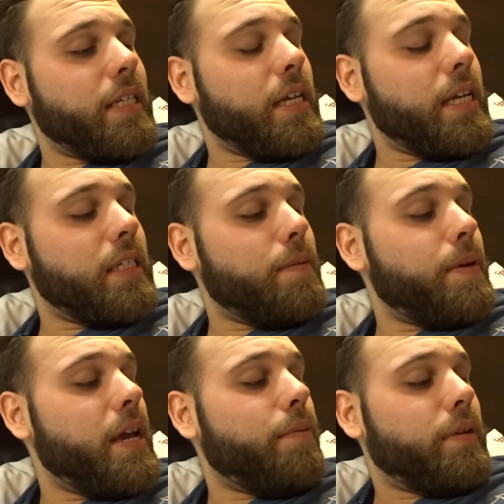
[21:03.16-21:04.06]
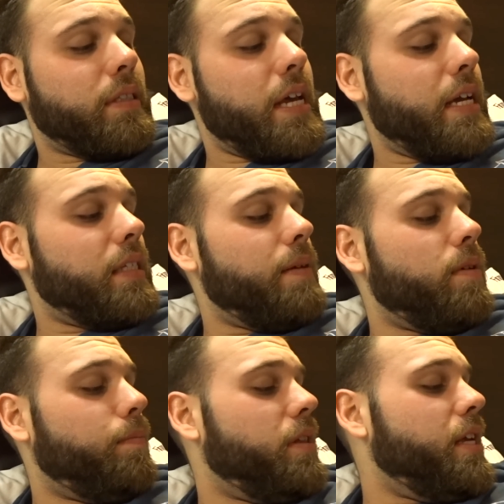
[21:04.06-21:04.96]
ETB and was like,
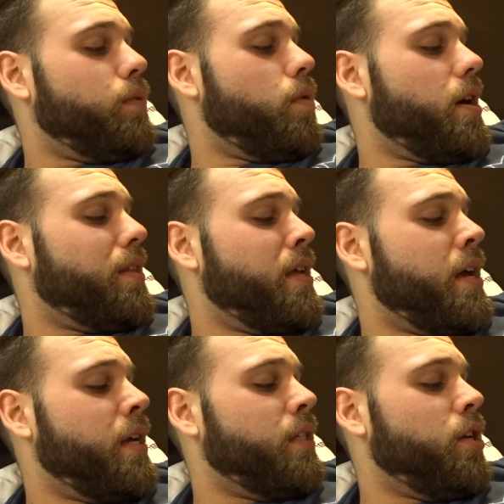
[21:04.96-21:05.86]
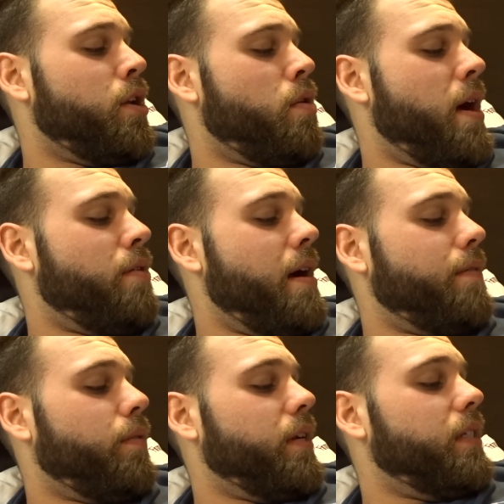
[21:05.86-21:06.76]
someone please work this, you know, I don't
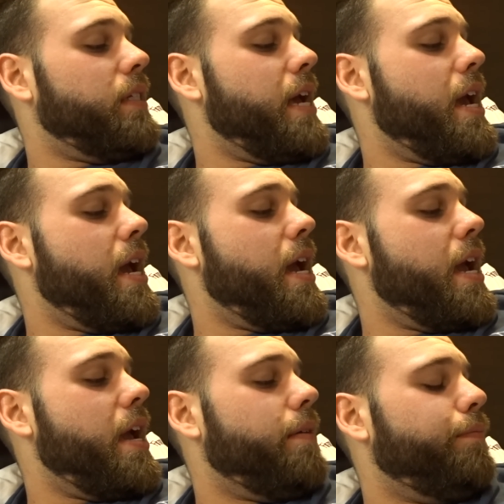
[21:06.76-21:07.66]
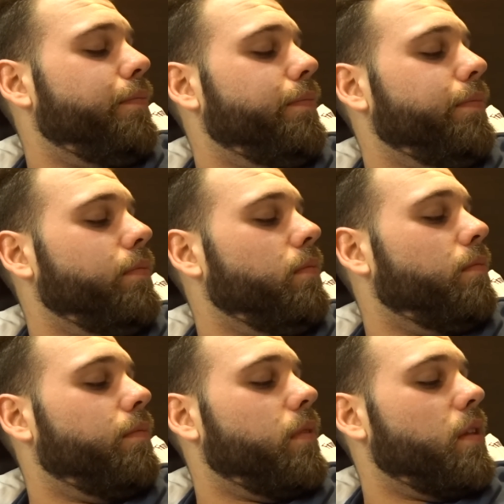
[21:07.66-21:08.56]
have anywhere to stay.
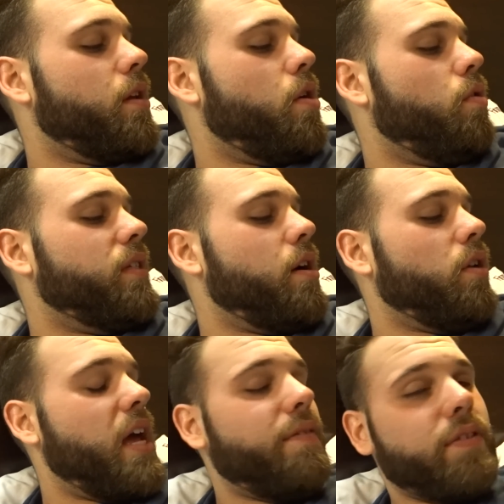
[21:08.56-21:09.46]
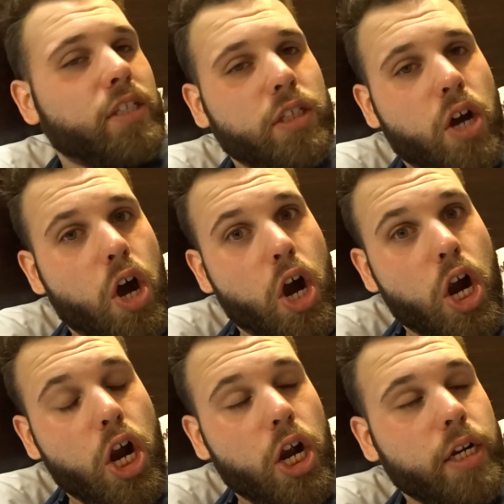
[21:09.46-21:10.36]
Hotel life is
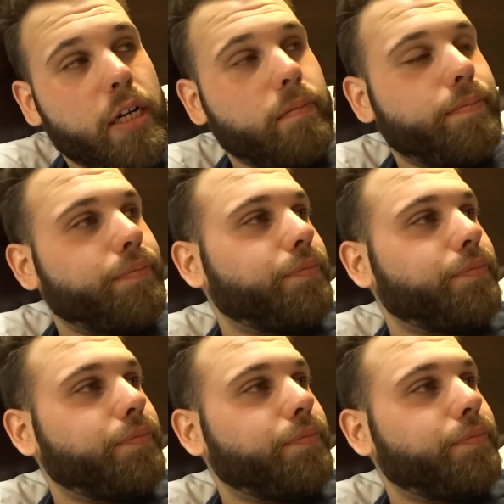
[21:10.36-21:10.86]
hard, and